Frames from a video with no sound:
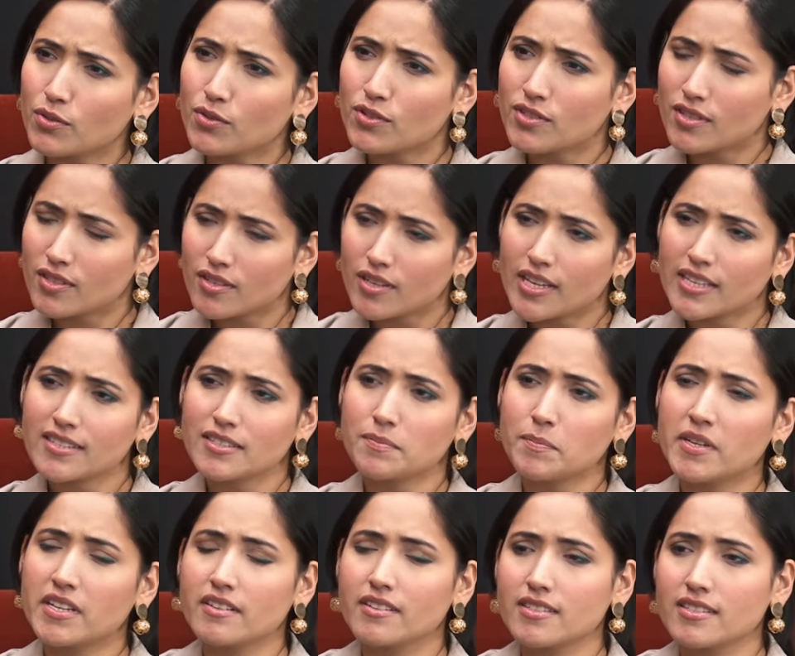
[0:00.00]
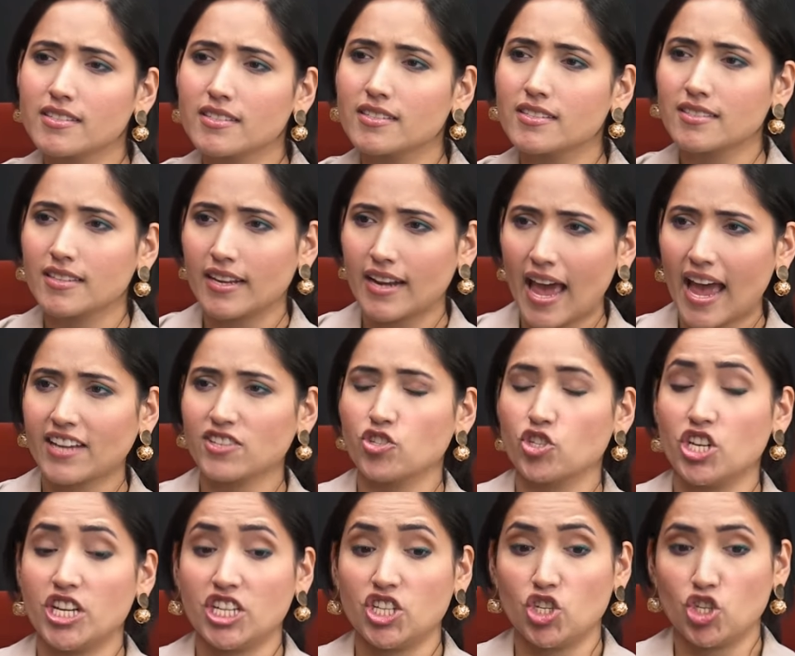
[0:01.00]
those the experiences that
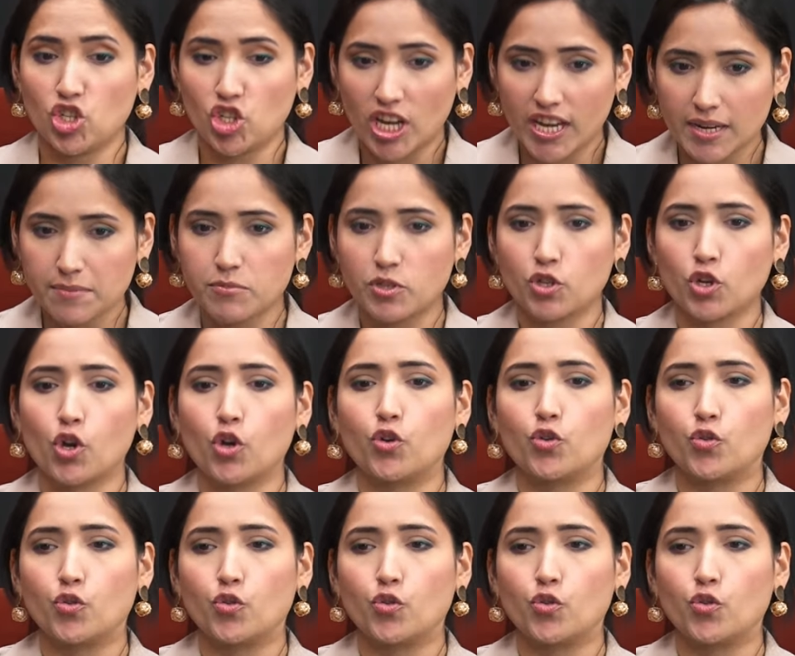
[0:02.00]
actually shaped your